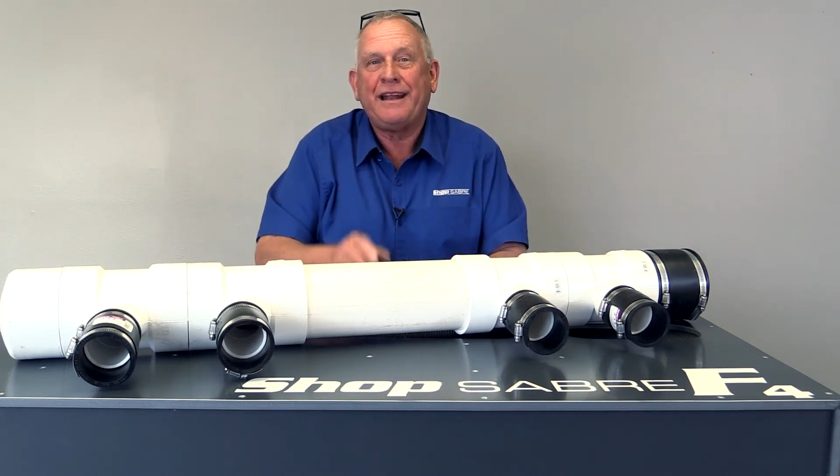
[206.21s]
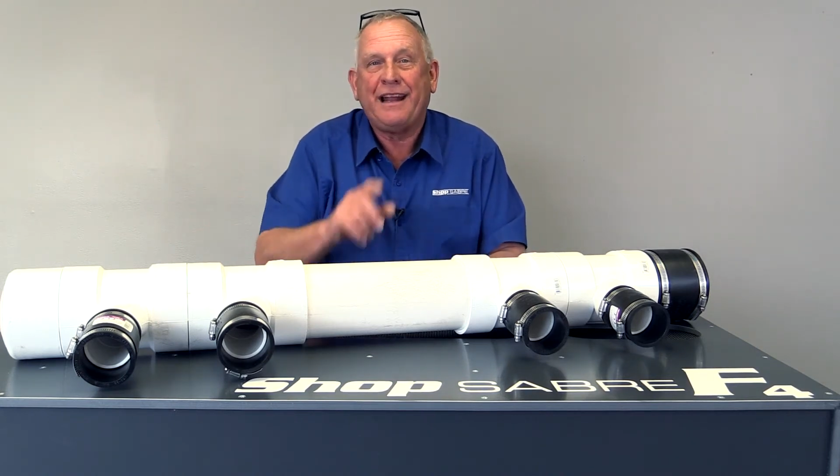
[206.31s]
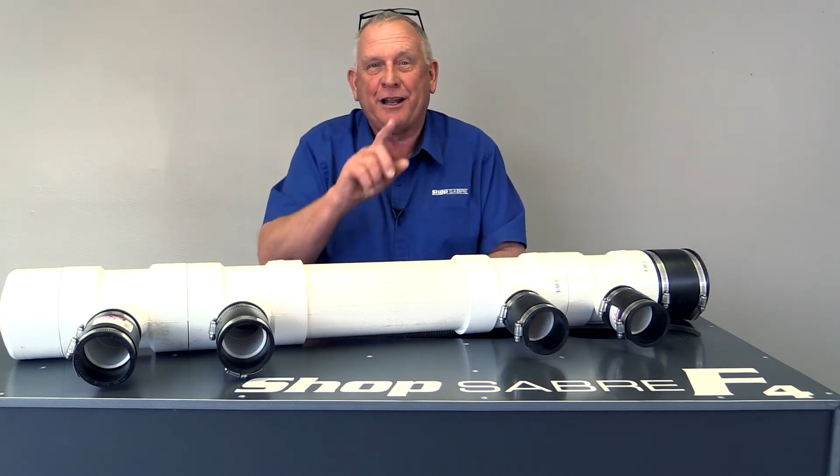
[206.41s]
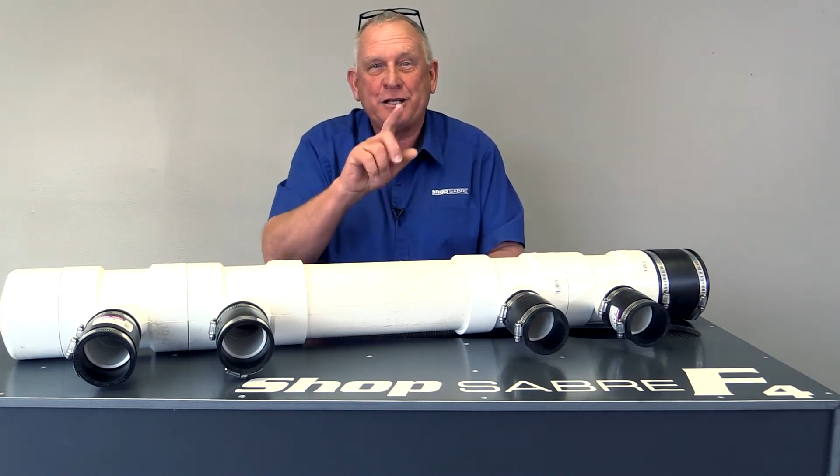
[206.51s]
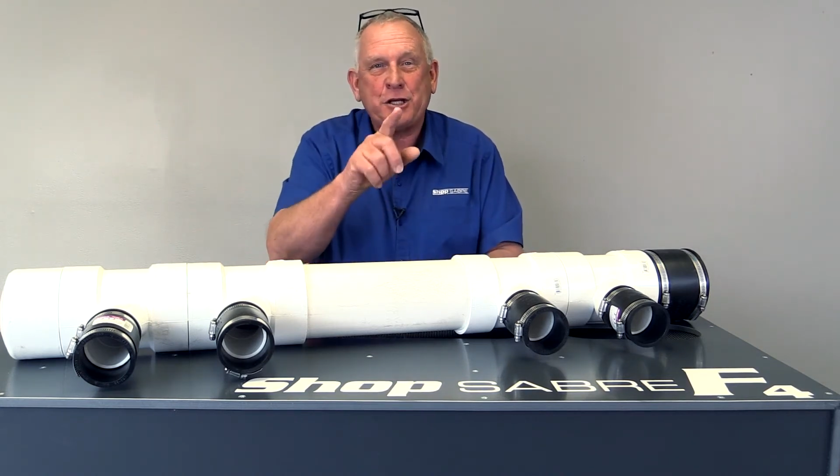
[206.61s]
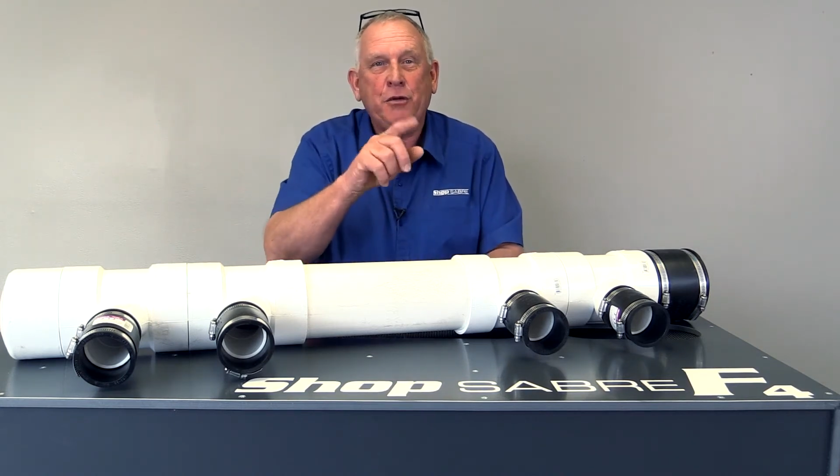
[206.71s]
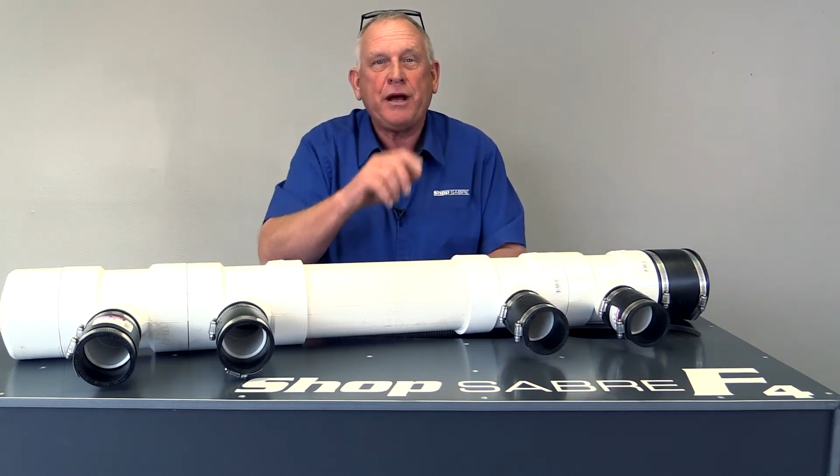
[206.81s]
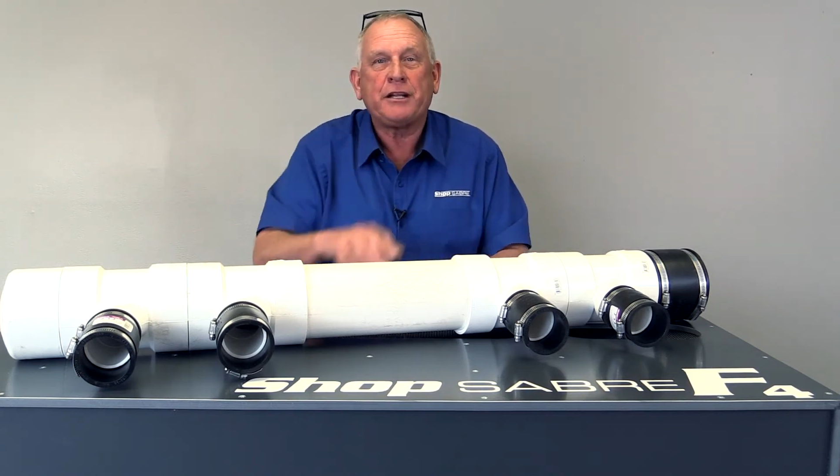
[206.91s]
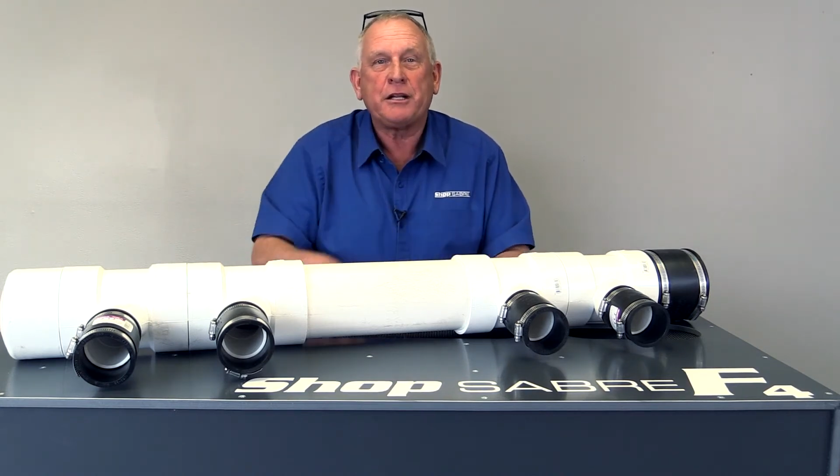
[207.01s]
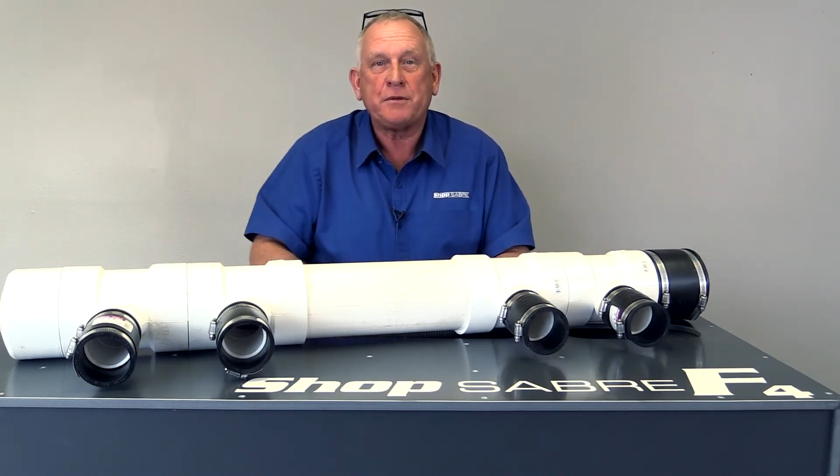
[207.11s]
Now let's go
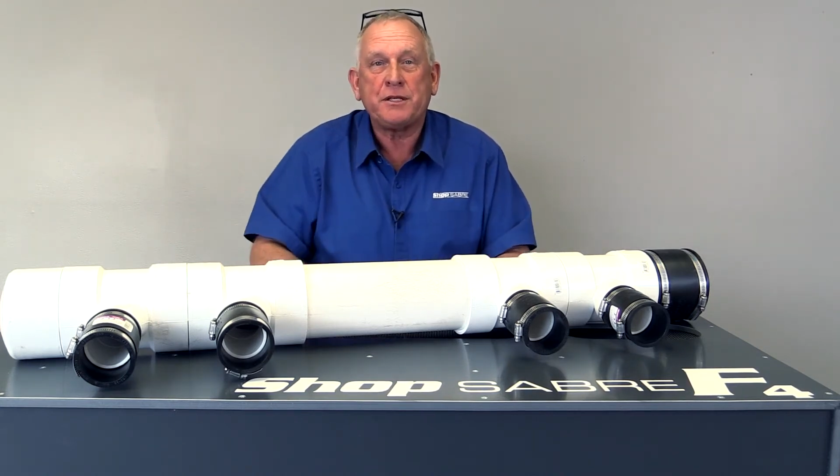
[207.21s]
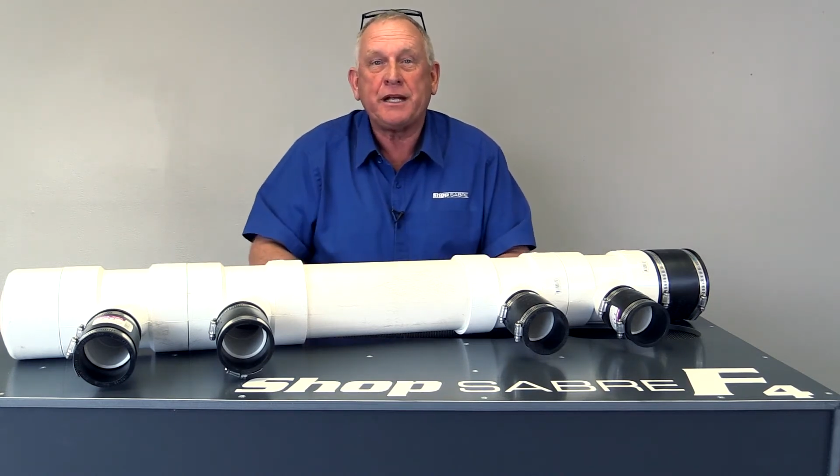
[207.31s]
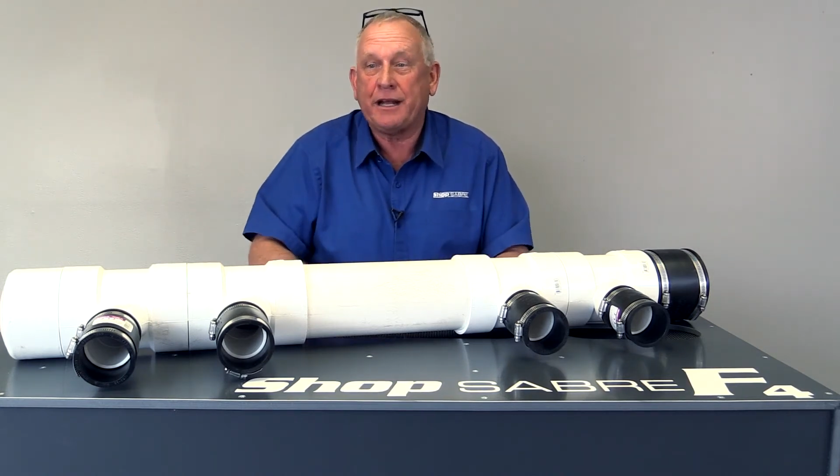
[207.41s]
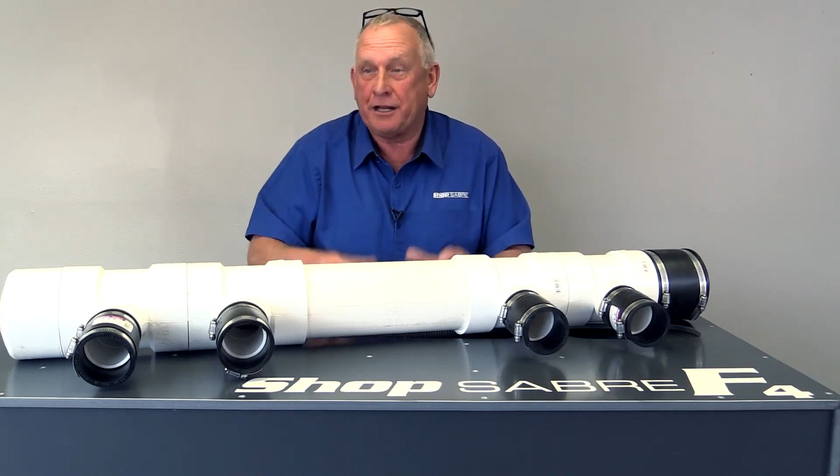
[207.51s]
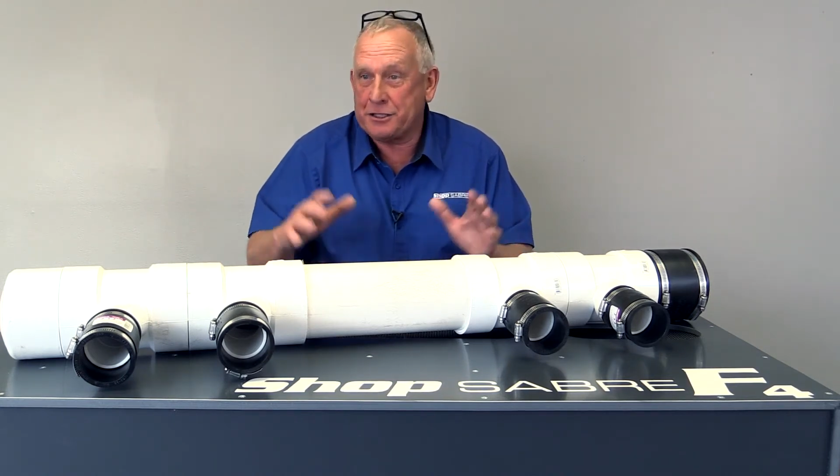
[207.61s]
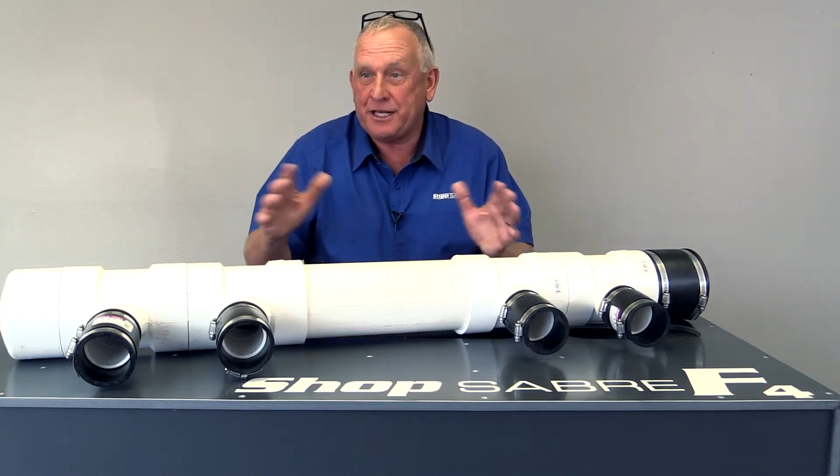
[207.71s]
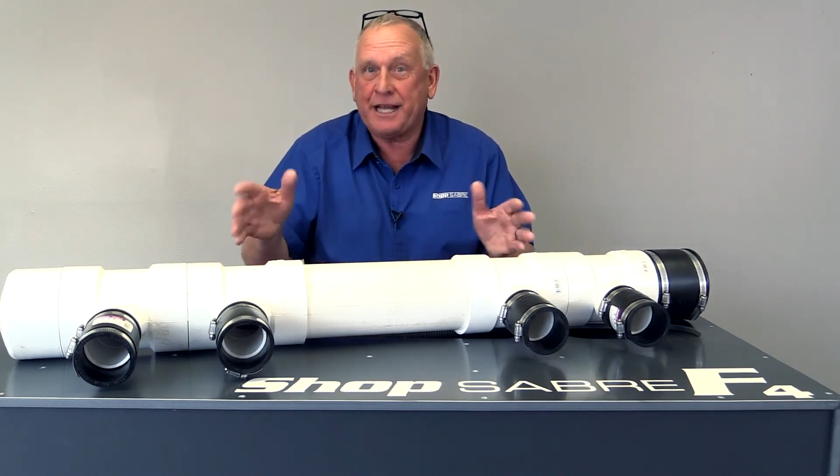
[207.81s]
out to the machine and let's